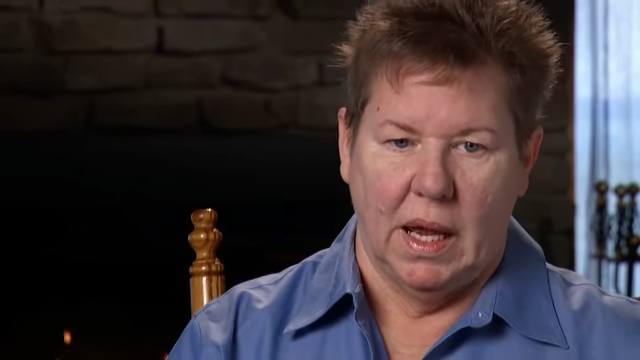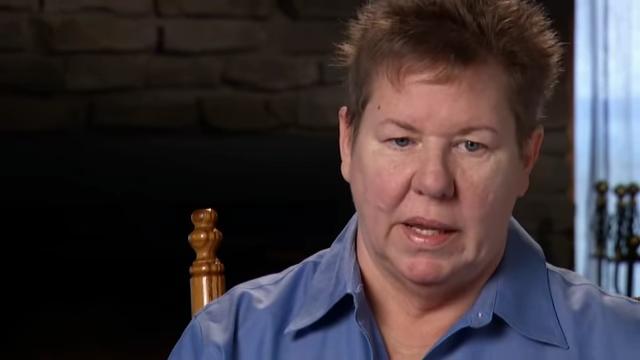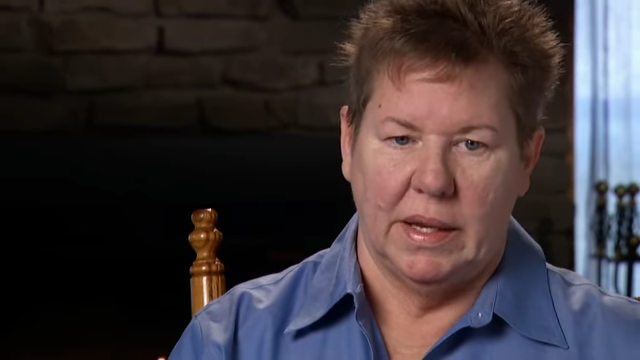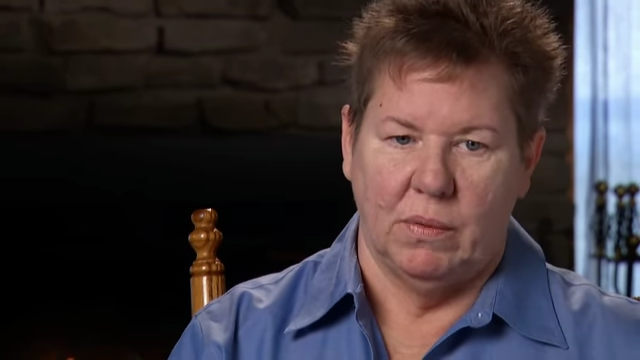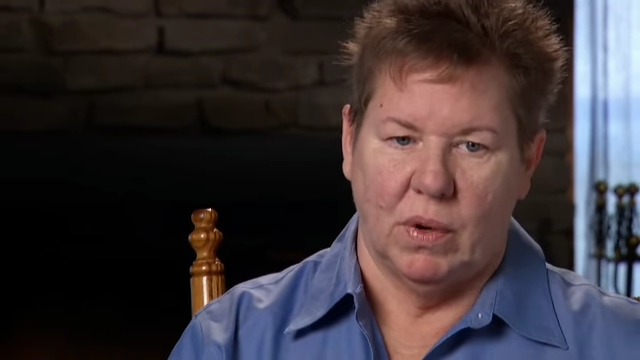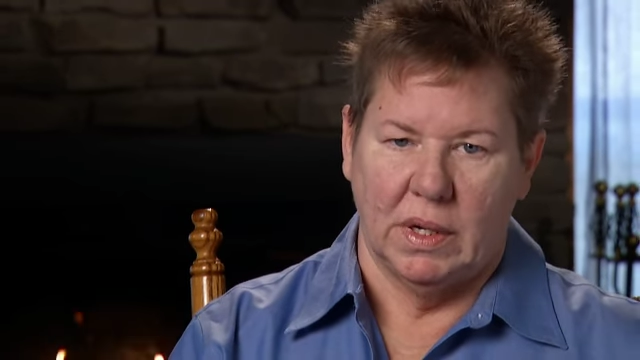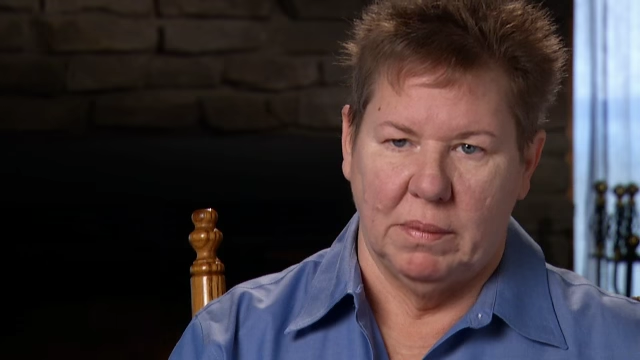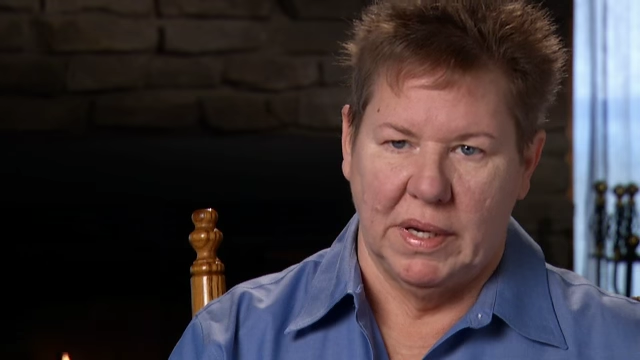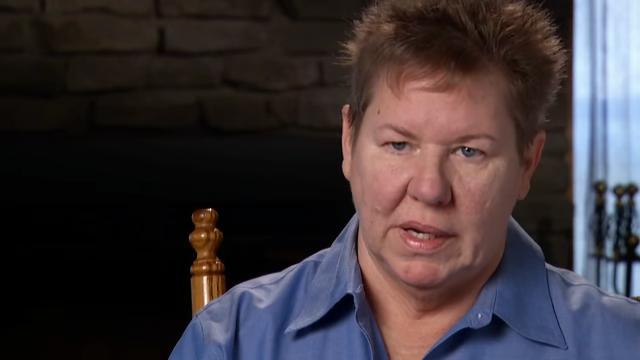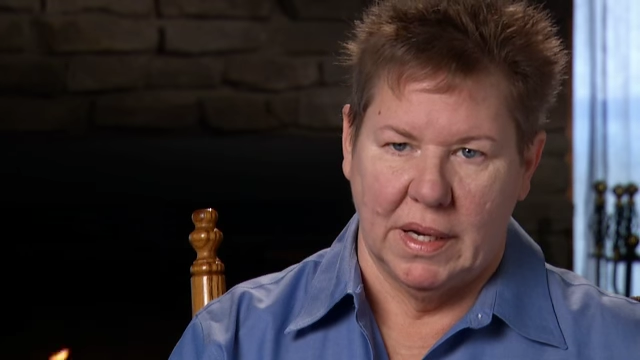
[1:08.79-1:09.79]
and they wanted
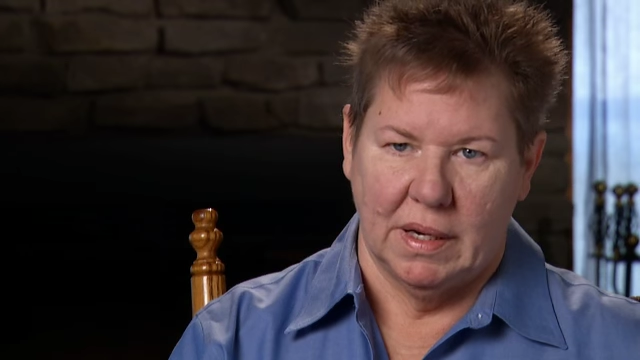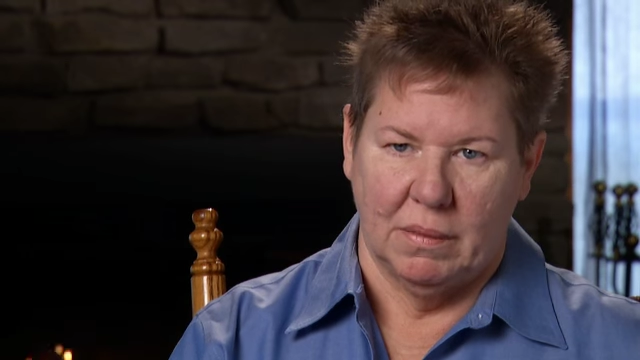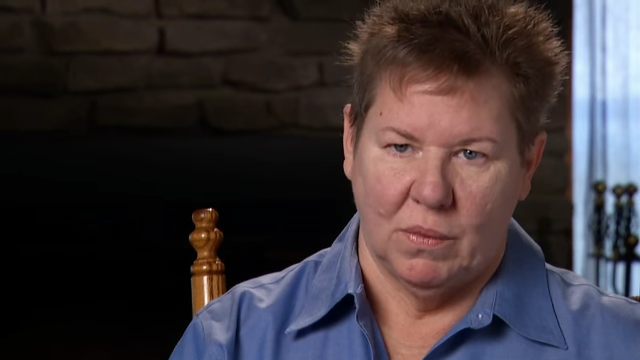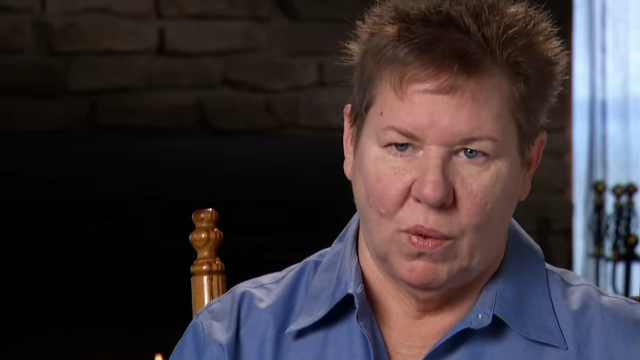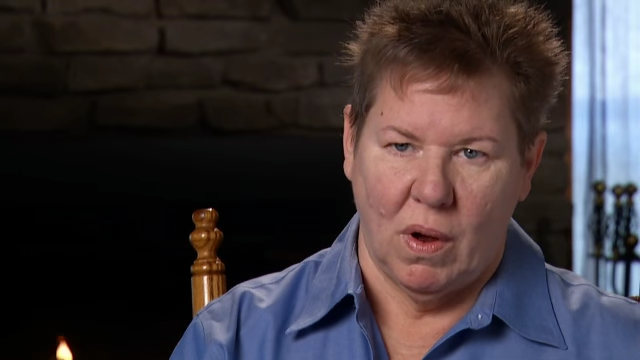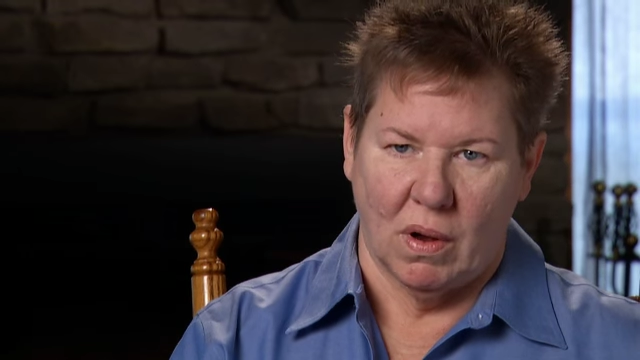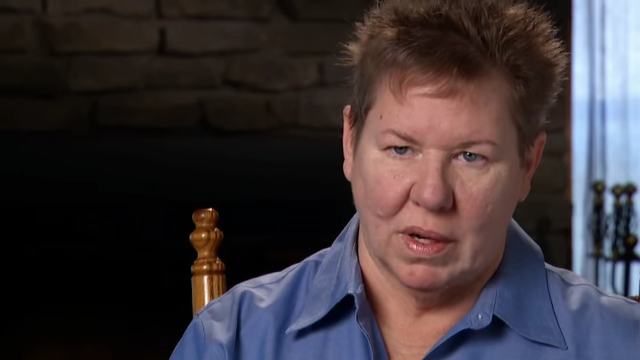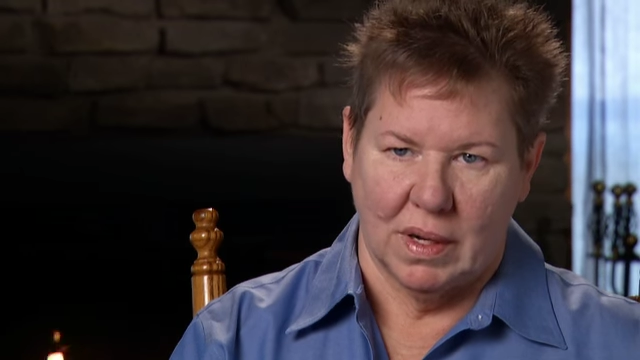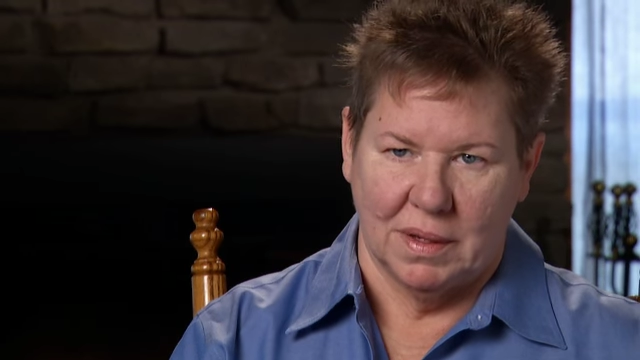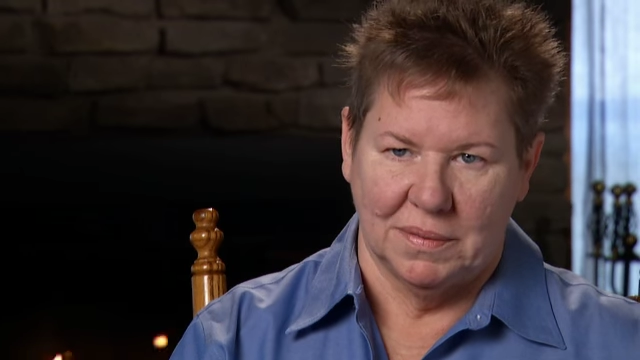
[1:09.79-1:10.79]
me to get up and walk.